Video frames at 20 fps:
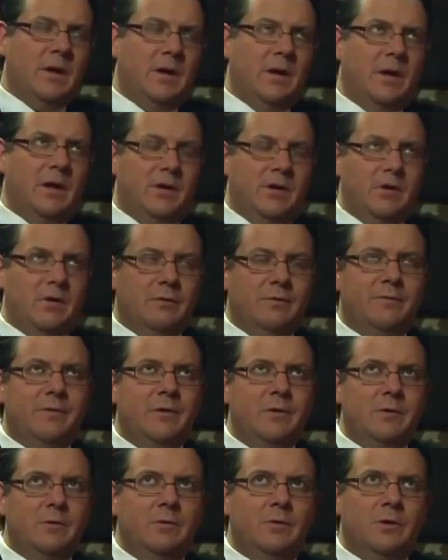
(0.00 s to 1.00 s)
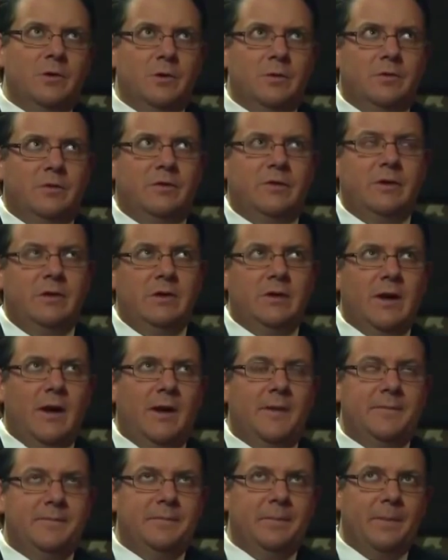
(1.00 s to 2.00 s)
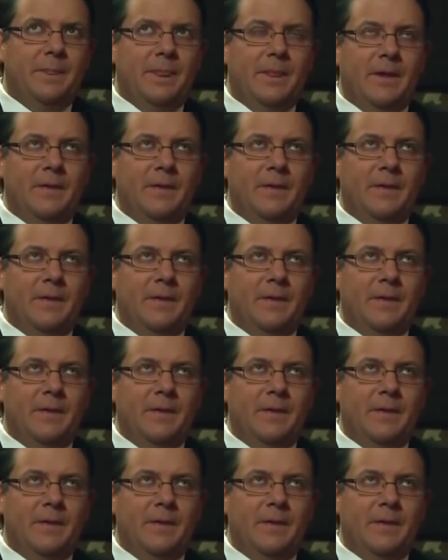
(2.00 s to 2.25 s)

in your view, you see that